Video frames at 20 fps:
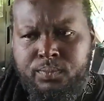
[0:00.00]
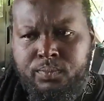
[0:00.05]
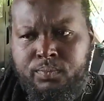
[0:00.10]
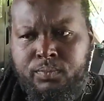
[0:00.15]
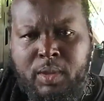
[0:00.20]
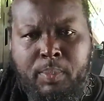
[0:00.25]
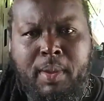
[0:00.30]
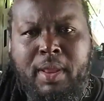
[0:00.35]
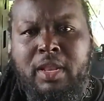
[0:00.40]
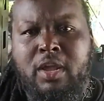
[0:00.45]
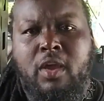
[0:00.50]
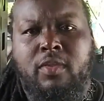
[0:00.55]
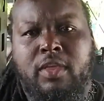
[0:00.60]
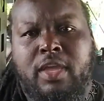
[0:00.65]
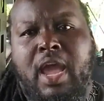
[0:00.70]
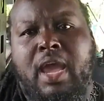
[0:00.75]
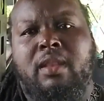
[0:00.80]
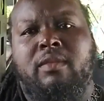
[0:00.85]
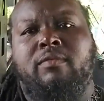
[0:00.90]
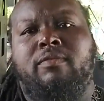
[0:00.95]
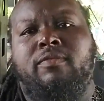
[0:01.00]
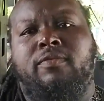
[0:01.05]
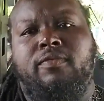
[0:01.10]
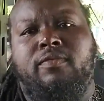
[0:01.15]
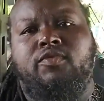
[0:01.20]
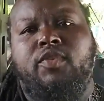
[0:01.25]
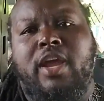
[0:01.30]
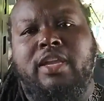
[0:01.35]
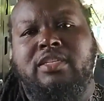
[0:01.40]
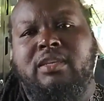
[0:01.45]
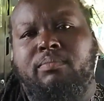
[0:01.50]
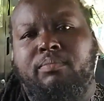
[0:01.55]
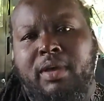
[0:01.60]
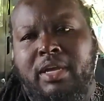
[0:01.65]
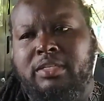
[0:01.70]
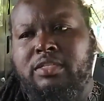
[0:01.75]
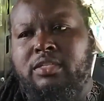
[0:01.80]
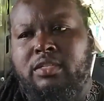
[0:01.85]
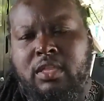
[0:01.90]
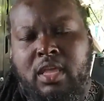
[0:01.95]
Depending on the kind of transit
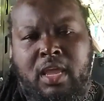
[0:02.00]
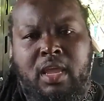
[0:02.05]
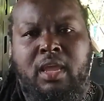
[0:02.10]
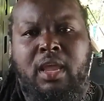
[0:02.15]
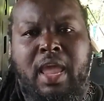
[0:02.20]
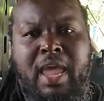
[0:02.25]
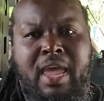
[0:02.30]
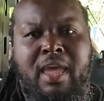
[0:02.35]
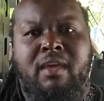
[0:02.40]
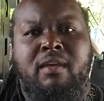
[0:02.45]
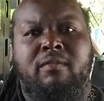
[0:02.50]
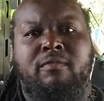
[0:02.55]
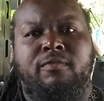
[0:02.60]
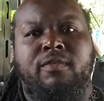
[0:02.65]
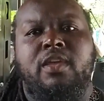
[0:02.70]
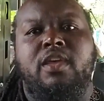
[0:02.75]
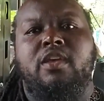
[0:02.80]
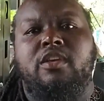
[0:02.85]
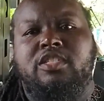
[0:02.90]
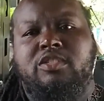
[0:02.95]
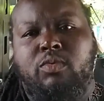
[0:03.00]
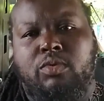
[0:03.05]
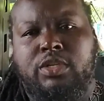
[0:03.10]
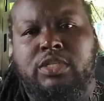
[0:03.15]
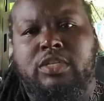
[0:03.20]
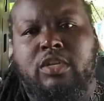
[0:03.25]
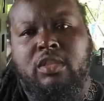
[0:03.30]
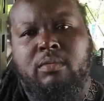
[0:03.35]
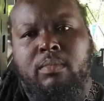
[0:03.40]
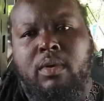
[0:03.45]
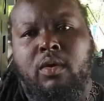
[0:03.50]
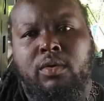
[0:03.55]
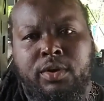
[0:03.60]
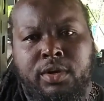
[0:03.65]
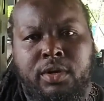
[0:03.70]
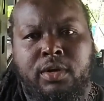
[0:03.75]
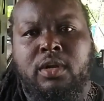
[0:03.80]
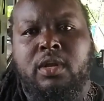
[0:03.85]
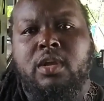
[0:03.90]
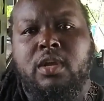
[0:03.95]
bus, they have switches
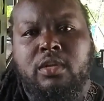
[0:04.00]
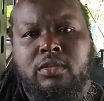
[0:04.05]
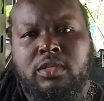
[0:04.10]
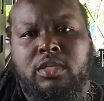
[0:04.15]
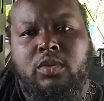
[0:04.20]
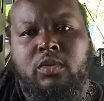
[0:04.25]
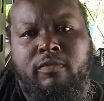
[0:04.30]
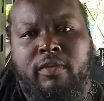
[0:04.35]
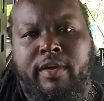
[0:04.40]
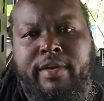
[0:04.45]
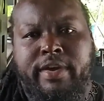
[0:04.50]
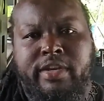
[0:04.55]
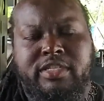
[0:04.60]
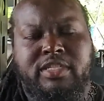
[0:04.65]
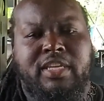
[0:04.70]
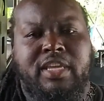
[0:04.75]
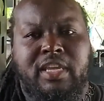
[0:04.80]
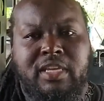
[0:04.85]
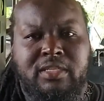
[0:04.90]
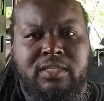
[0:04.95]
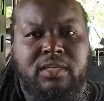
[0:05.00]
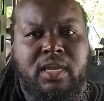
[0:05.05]
motor to do various things.